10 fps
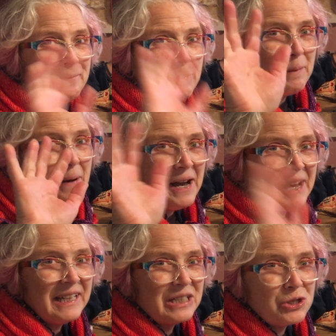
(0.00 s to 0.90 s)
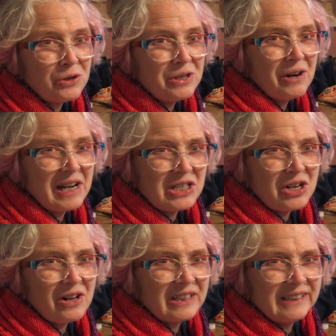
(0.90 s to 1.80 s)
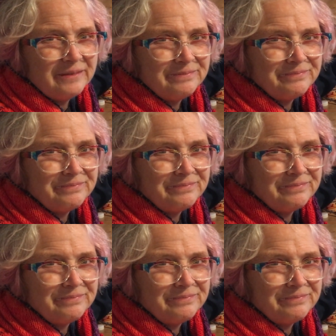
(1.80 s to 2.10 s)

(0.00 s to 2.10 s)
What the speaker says: bye-bye. Enjoy your hot chocolate.